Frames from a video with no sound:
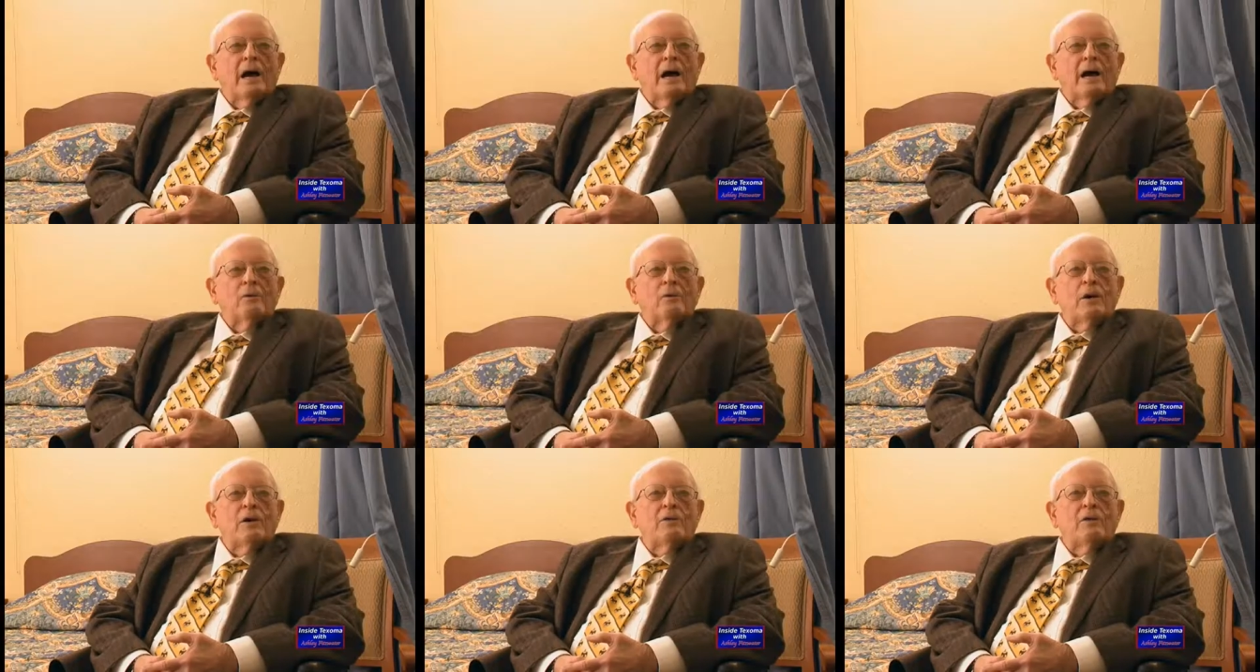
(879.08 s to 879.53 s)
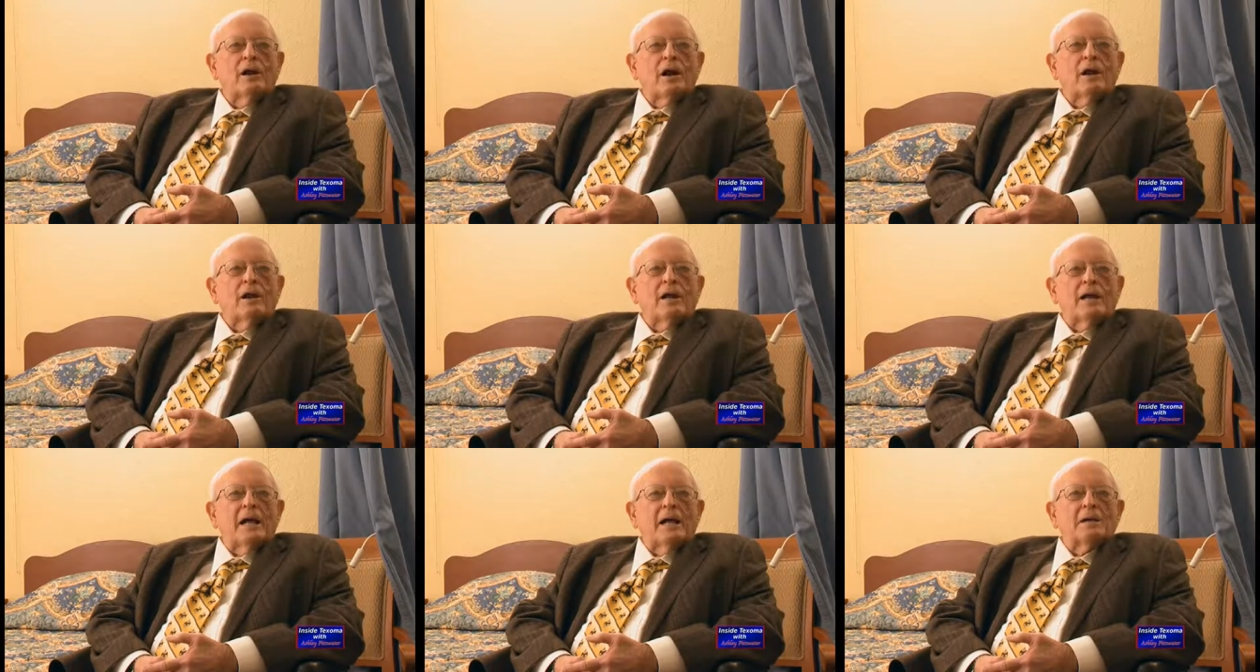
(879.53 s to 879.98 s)
and we've got
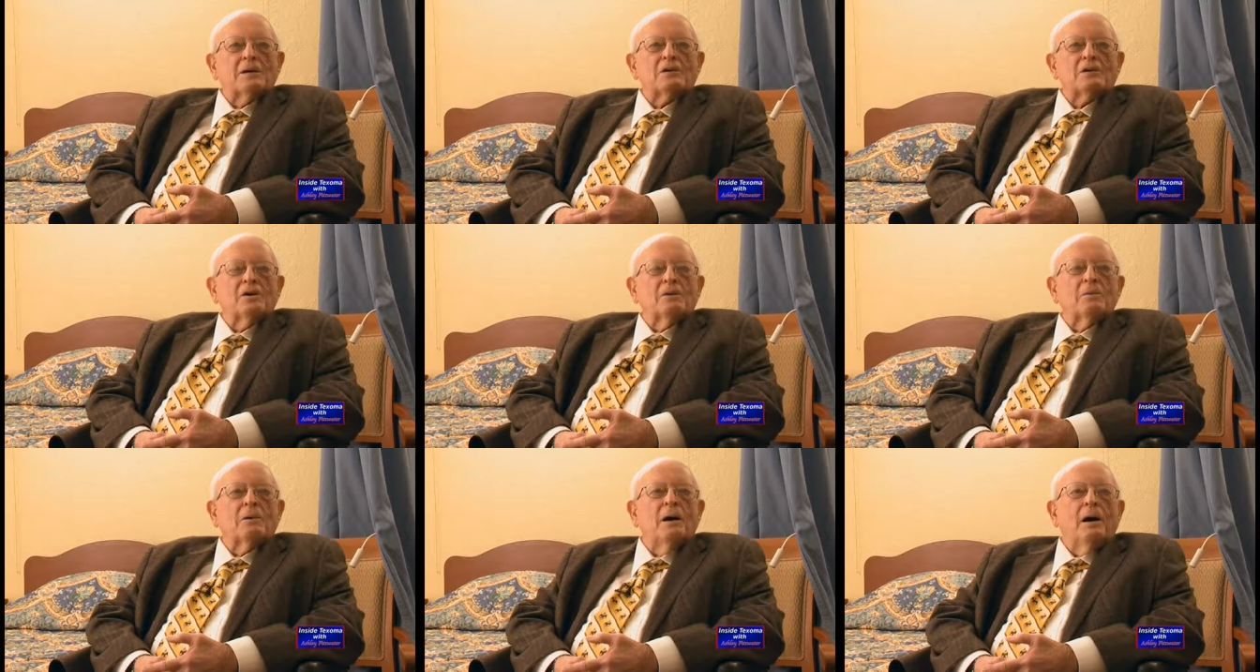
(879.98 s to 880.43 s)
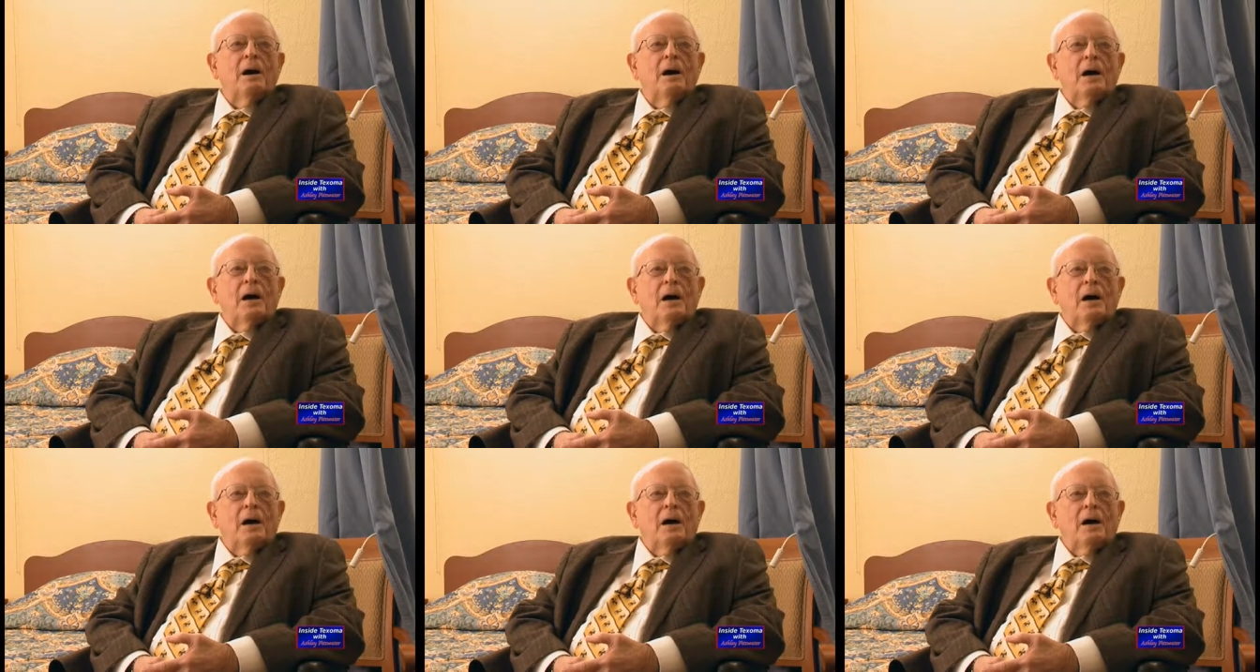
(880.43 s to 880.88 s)
to get some
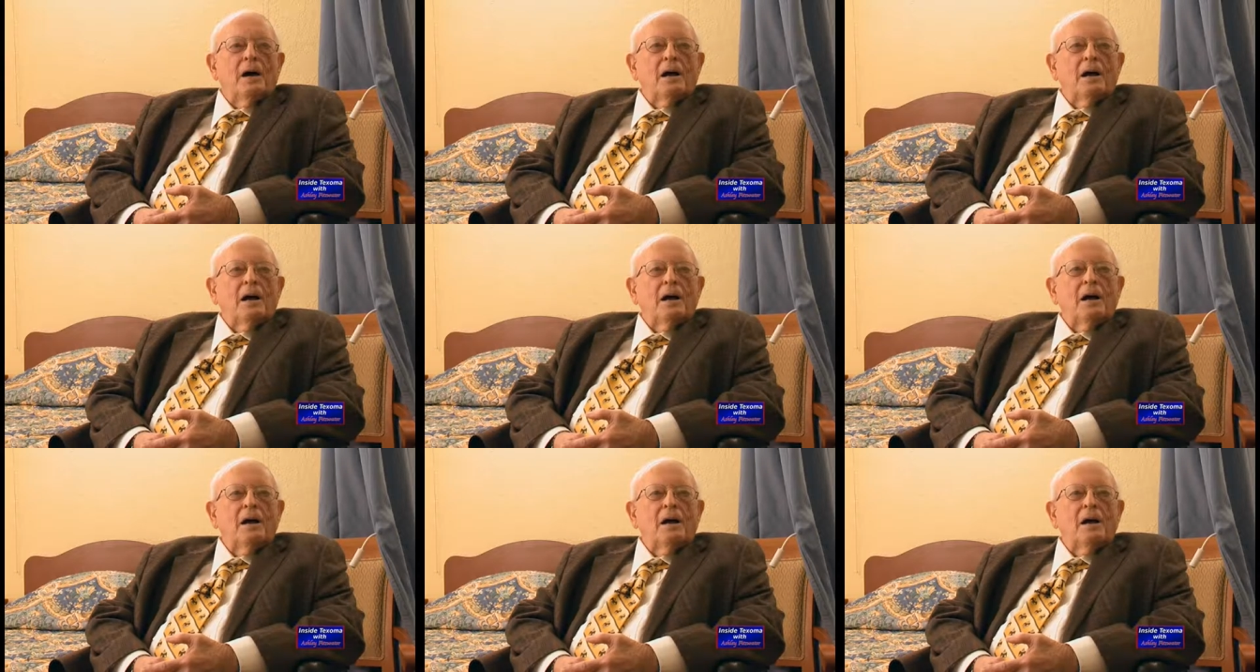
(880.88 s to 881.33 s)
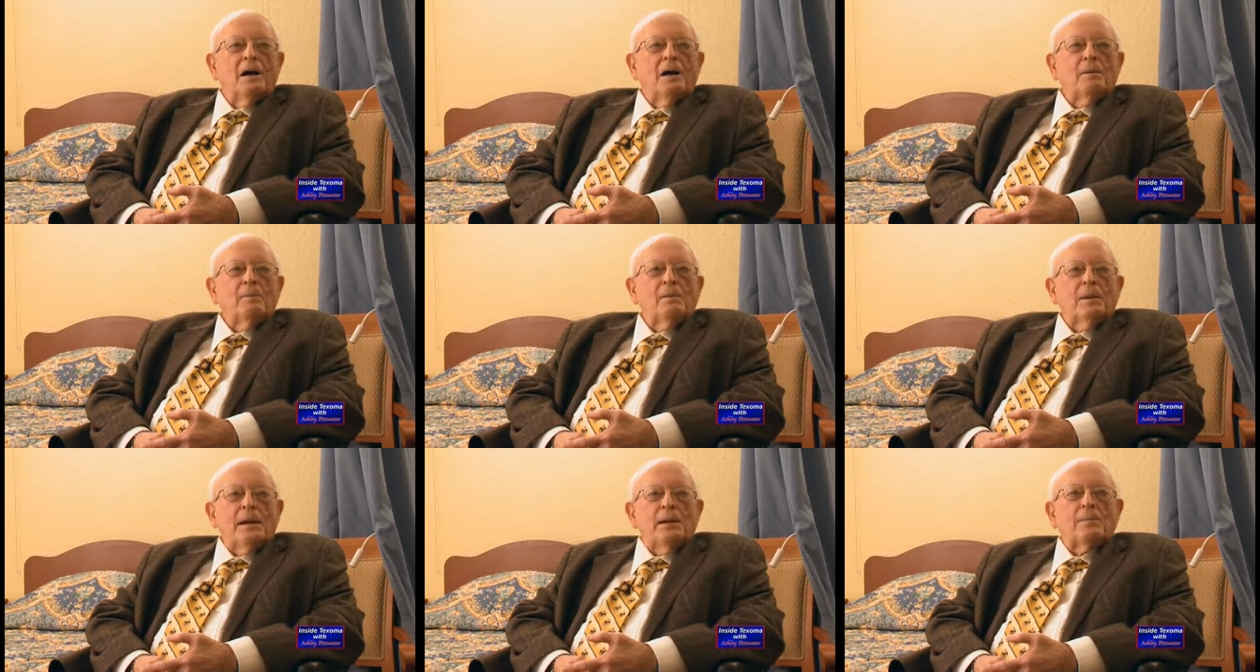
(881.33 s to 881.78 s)

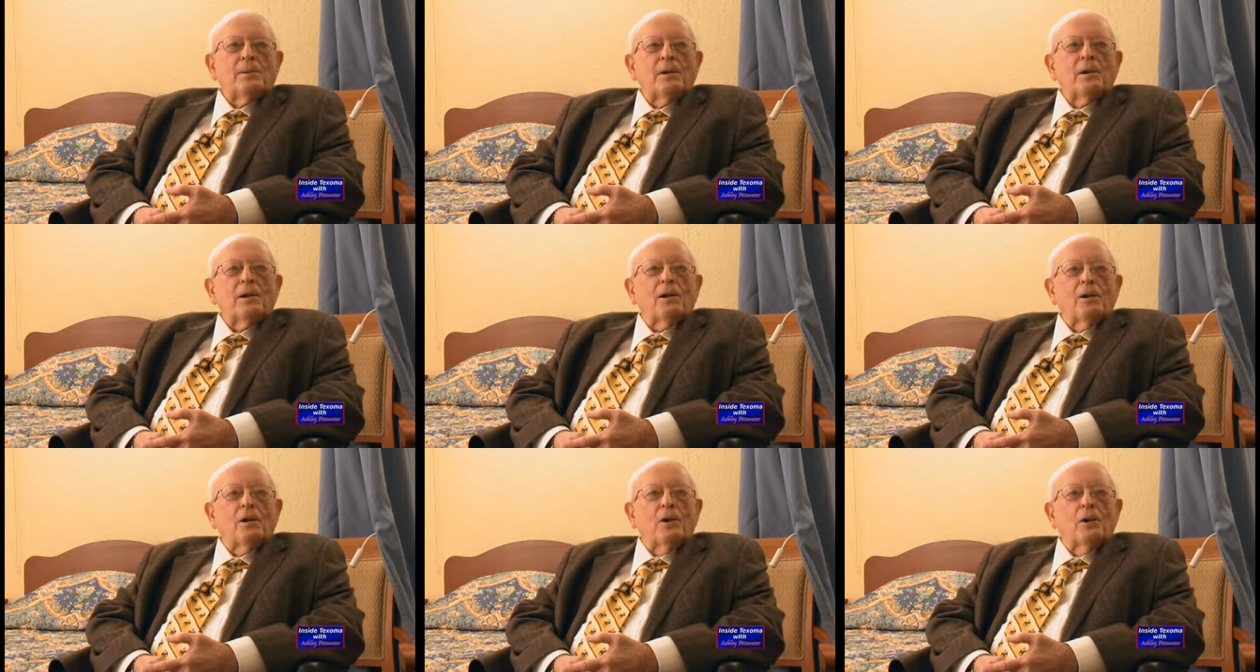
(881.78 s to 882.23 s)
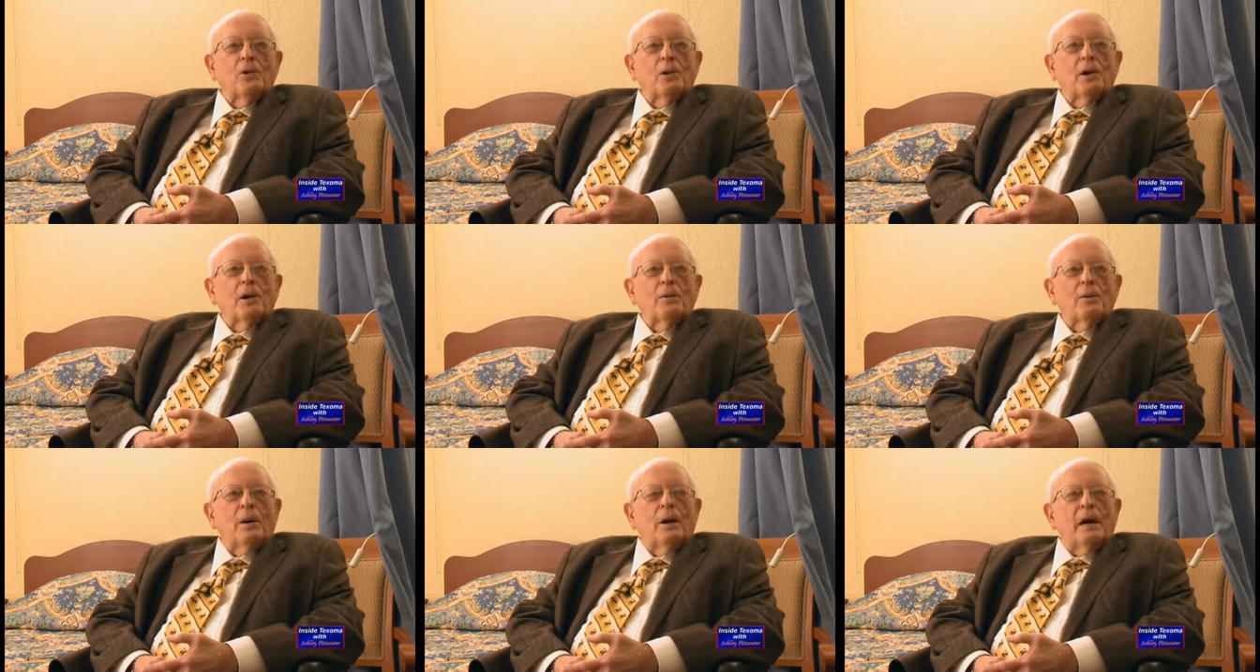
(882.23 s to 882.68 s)
people who
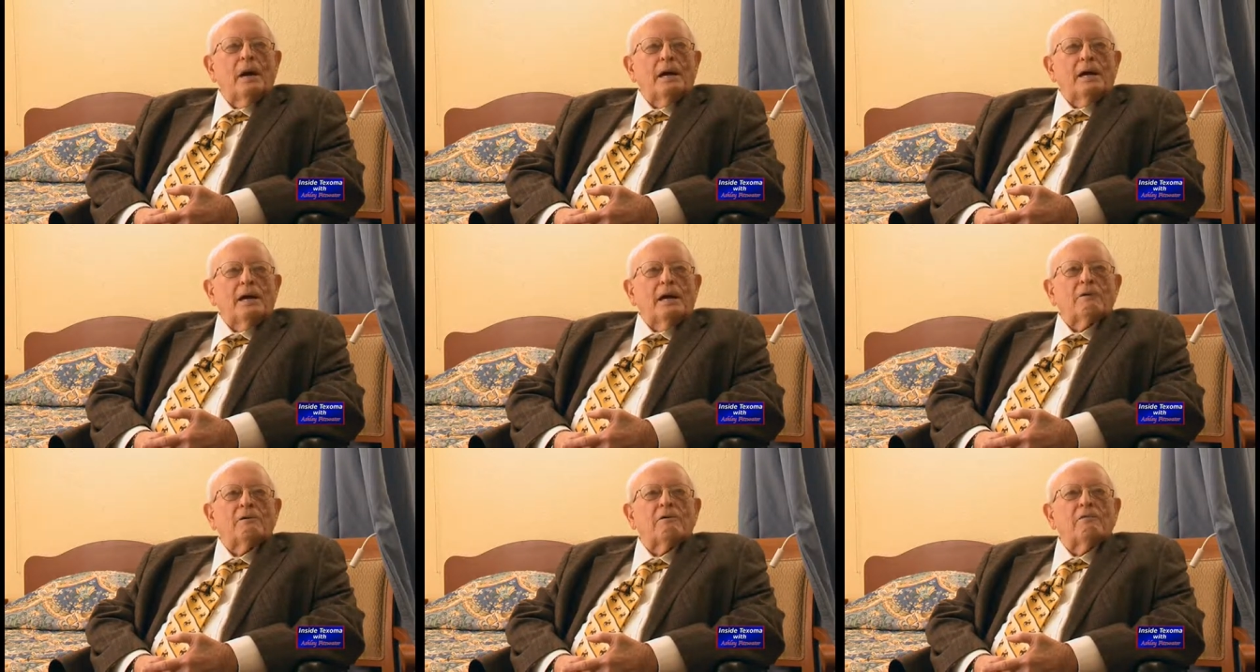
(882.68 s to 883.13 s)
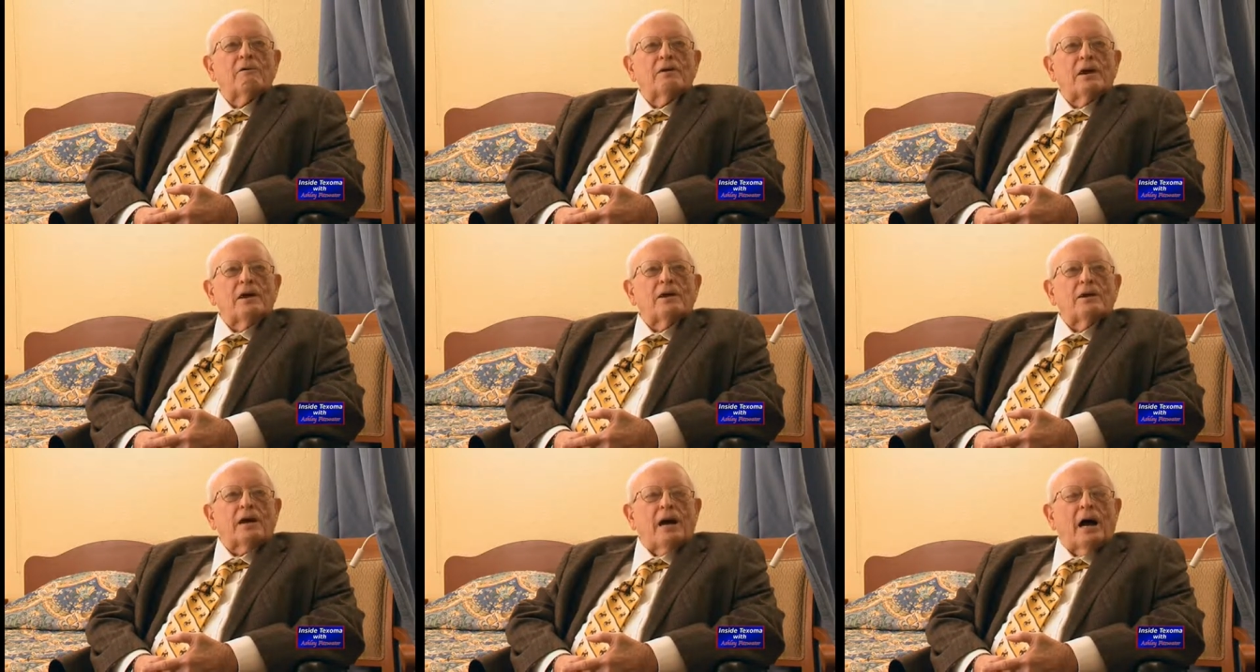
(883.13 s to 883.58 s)
will give up
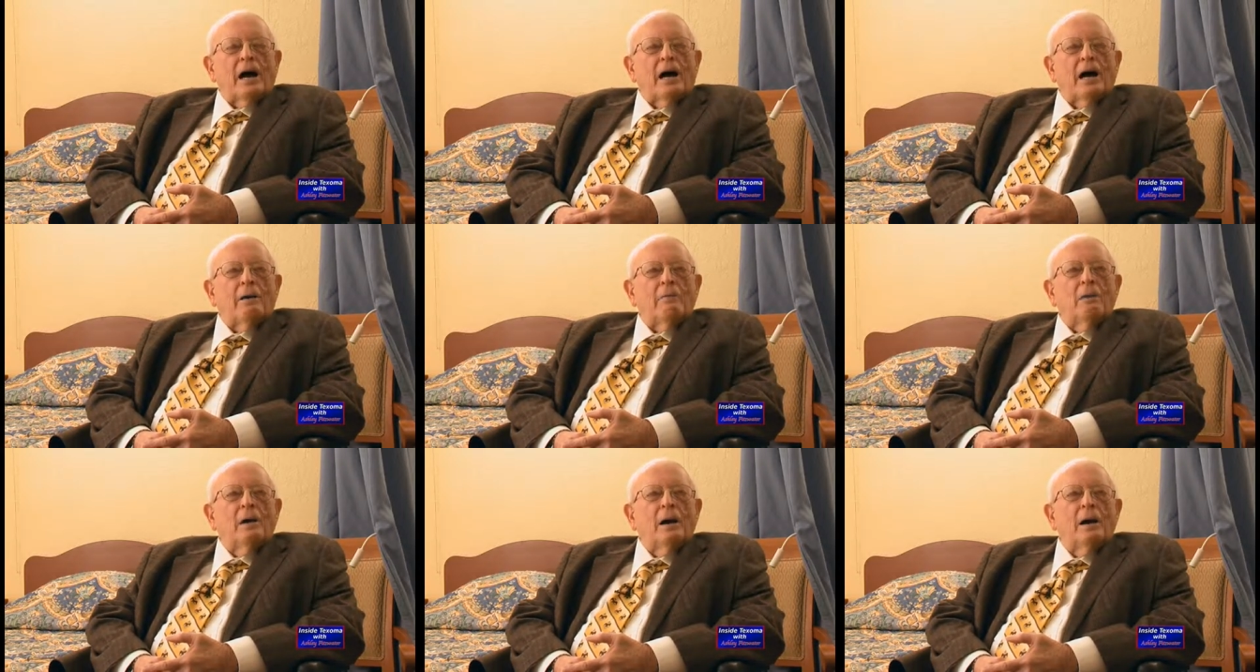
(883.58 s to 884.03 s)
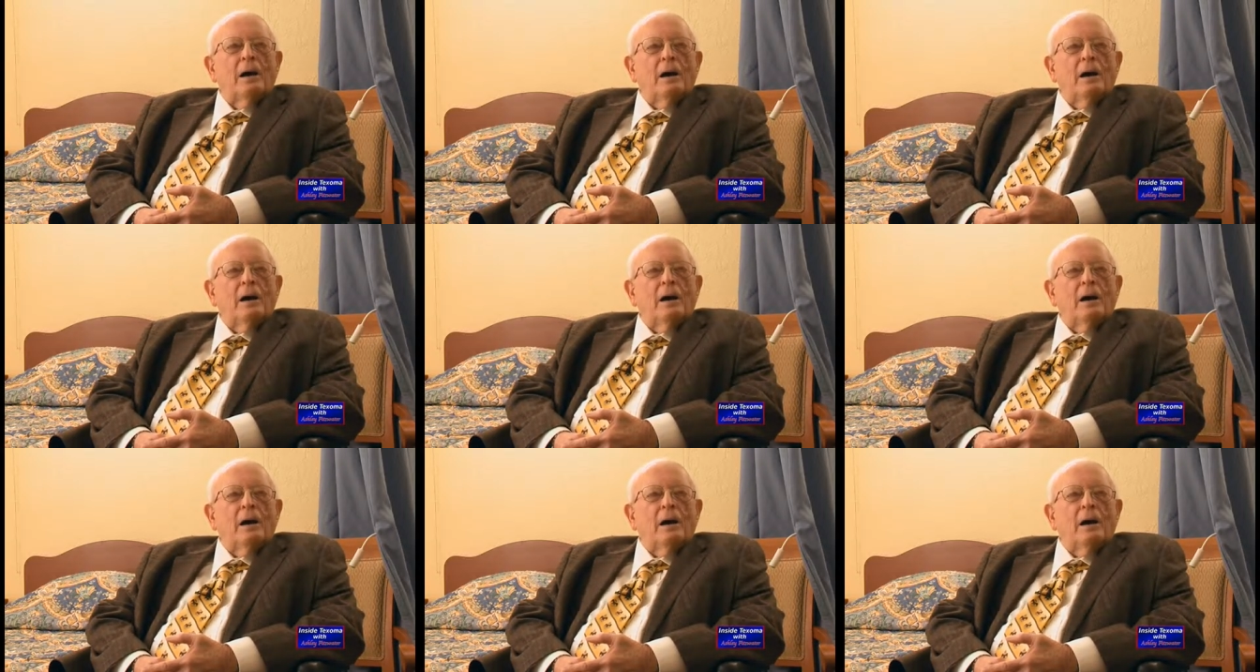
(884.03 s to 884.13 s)
their time